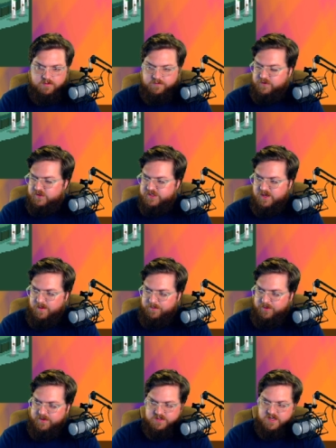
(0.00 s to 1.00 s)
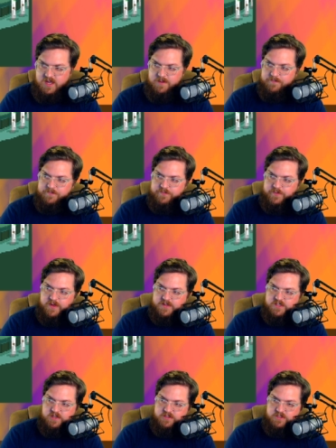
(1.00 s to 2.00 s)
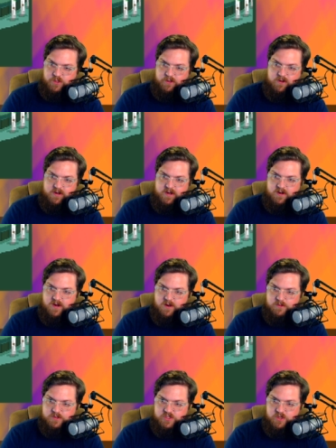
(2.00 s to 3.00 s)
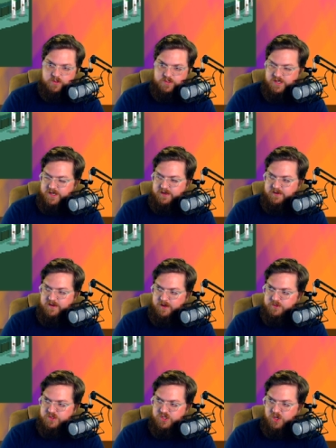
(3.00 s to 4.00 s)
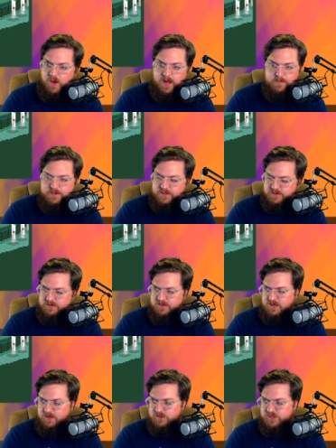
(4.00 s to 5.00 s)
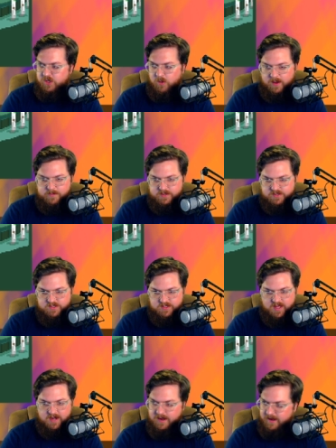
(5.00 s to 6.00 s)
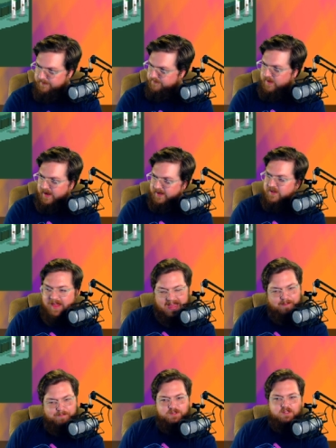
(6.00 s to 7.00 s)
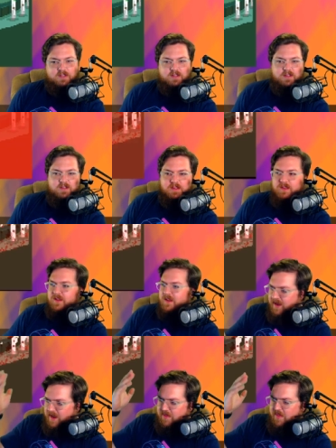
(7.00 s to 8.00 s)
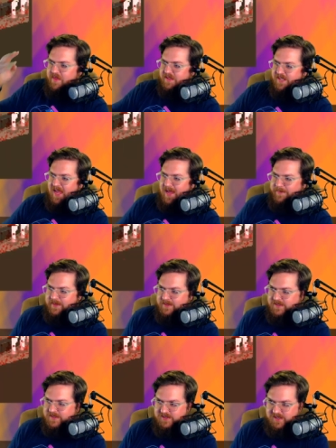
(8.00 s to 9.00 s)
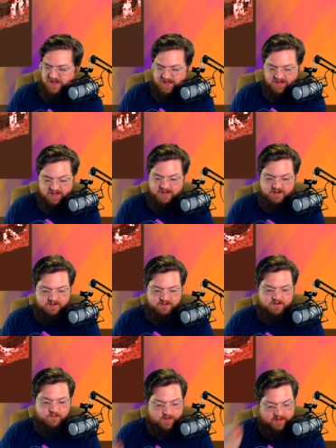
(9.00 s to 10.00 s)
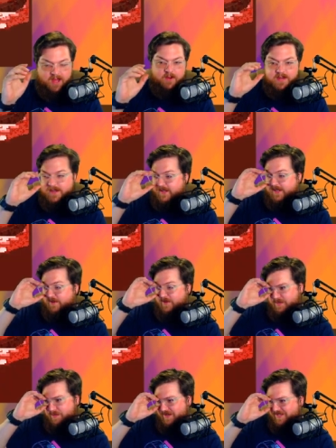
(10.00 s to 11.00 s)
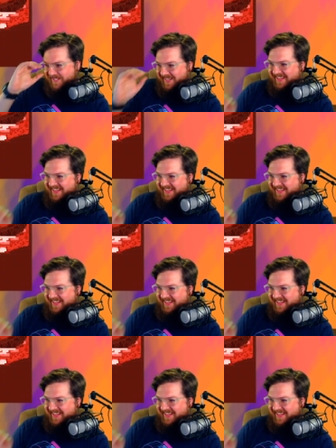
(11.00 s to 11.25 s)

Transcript: First time I played this game, I saw this screen right here. I was so excited. I was so hyped. I was so hyped to see that. I, I clapped. And then this happens, and we now need to kill this person.